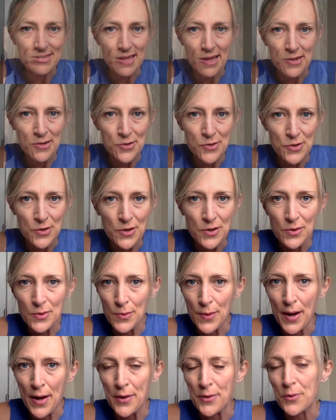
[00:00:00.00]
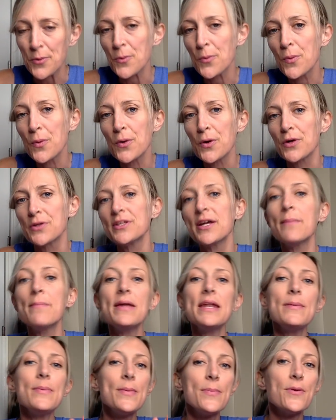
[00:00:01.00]
underground world. Now,
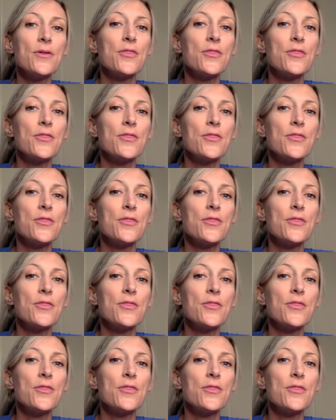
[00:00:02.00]
many people